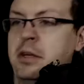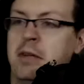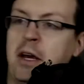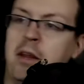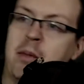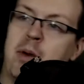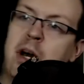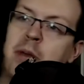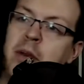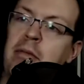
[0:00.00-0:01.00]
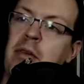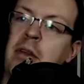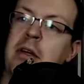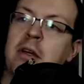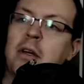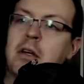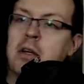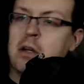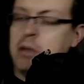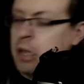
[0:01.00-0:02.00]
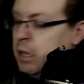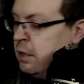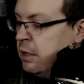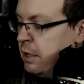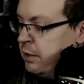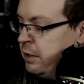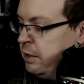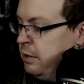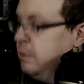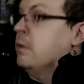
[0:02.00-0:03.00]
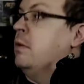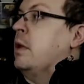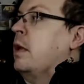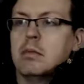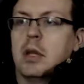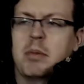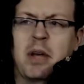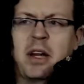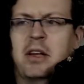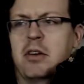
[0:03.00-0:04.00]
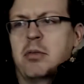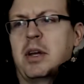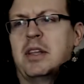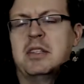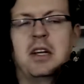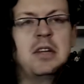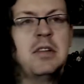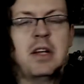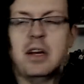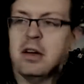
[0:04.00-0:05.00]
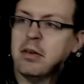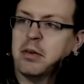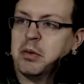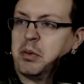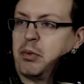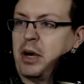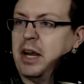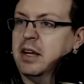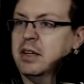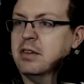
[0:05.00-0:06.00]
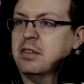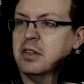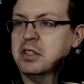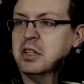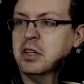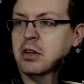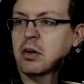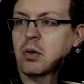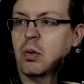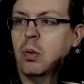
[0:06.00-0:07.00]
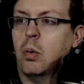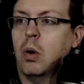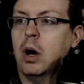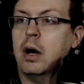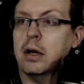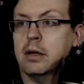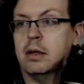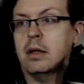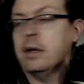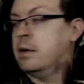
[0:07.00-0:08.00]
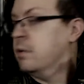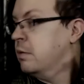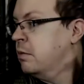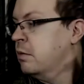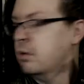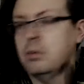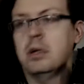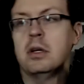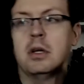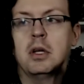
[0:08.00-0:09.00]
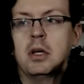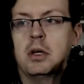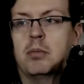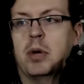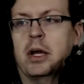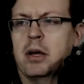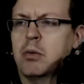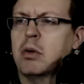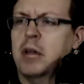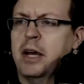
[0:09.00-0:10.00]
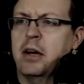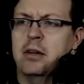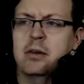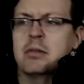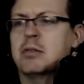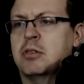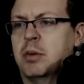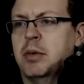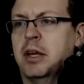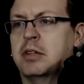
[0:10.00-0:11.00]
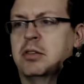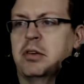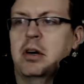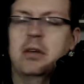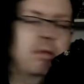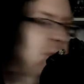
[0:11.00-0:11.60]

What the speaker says: down in the bottom and everything, and now they didn't do that. I'm kind of curious why they changed that. I don't know if it was a branding decision or what. Like, it's a little weird. But yeah, we'll hang on to it, trim the edges off.